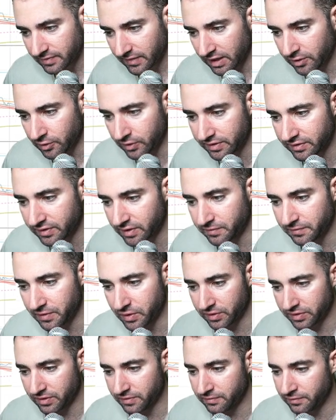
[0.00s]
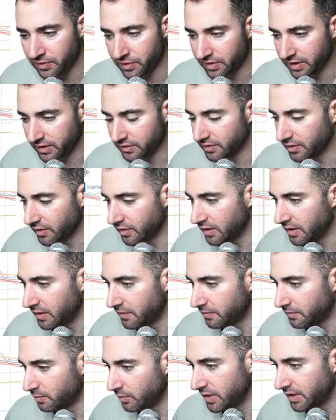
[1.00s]
You can see a few things here.
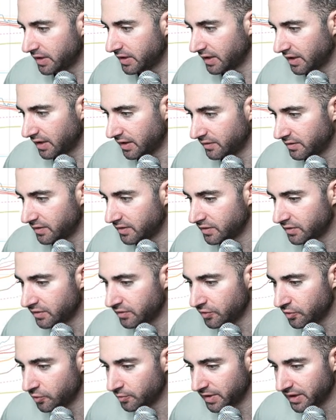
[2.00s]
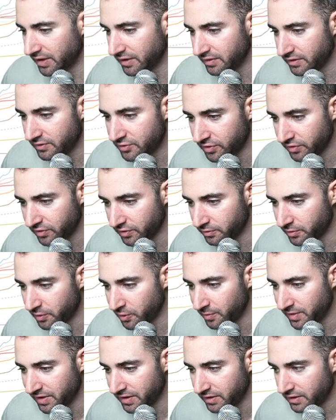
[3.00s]
If we can zoom in just a little
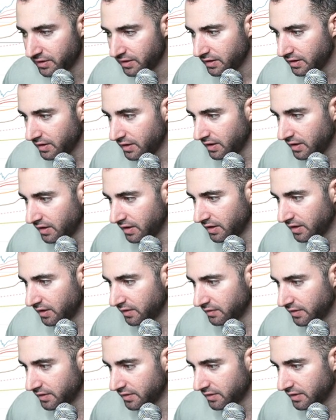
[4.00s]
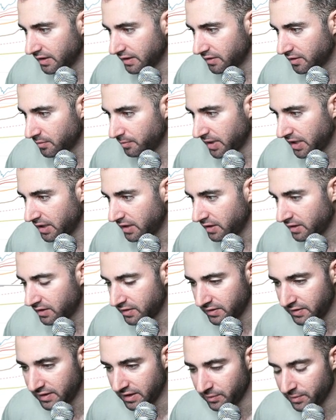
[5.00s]
bit and let's get the pan.
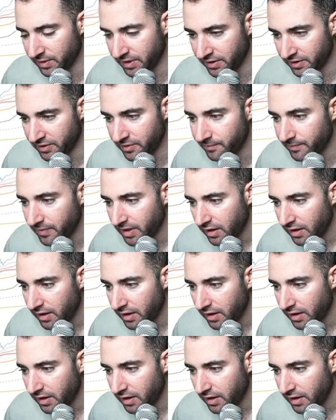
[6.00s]
There we go.